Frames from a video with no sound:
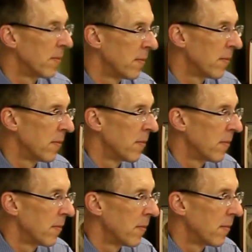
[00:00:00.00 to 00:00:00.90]

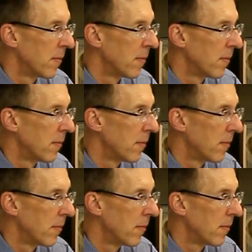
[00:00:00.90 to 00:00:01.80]

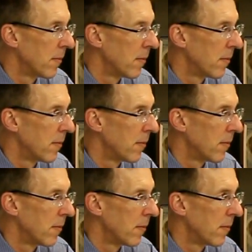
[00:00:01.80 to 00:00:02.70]

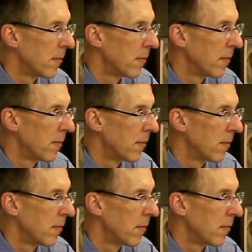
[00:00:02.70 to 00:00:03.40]
[no speech]